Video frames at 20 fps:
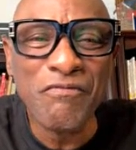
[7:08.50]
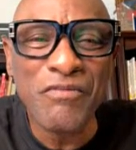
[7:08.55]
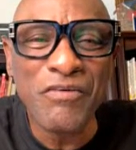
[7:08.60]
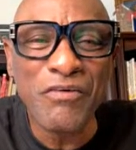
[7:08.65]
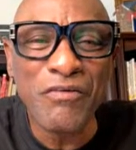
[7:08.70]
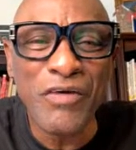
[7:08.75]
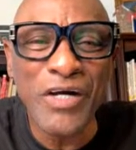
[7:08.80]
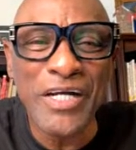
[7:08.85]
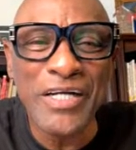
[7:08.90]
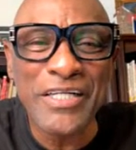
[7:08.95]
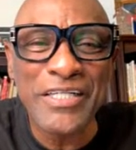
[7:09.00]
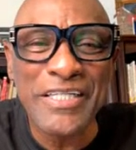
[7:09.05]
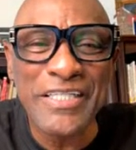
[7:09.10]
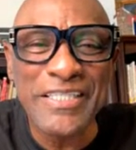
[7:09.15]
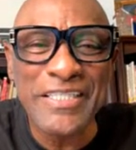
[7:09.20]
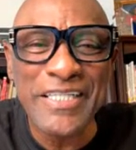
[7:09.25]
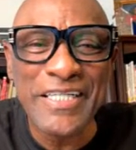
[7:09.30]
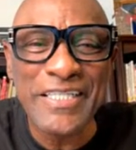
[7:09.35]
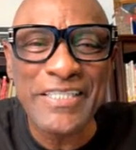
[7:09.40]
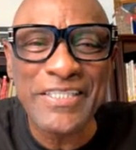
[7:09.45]
Veronica
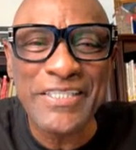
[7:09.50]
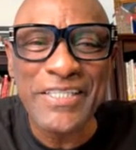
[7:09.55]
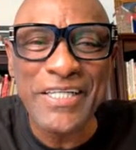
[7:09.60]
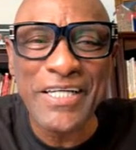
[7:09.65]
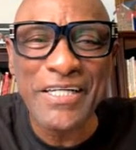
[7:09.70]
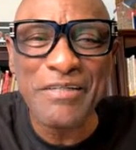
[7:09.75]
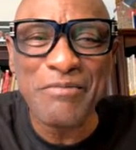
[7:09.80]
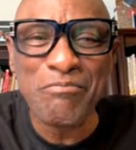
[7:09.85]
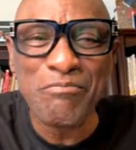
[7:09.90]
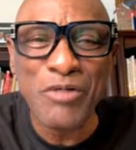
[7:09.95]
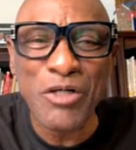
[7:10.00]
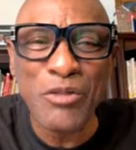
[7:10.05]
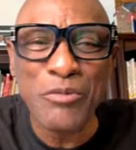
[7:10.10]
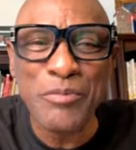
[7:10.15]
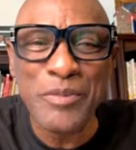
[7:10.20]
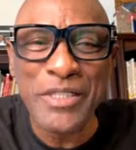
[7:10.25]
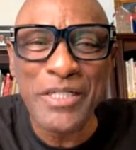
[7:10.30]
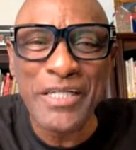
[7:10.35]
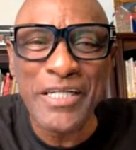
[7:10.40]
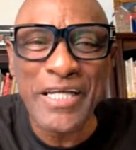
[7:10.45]
Dixon,
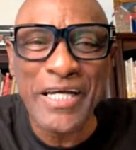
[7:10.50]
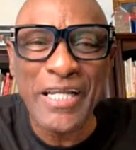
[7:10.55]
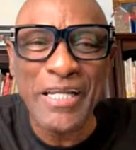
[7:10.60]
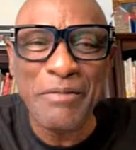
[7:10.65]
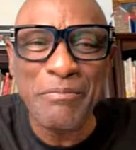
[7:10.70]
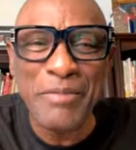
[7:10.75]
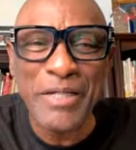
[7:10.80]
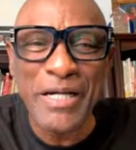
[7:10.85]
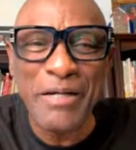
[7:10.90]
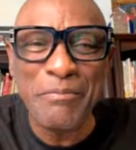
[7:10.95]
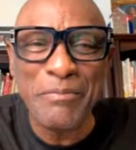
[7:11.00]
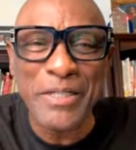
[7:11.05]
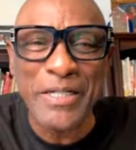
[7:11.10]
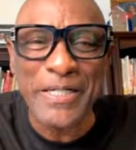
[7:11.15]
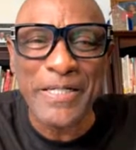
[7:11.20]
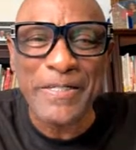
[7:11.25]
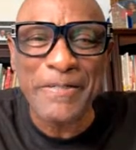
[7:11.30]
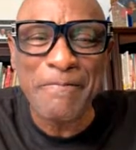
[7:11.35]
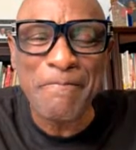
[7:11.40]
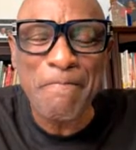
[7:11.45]
Mobile,
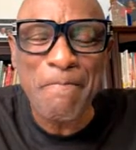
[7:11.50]
Alabama.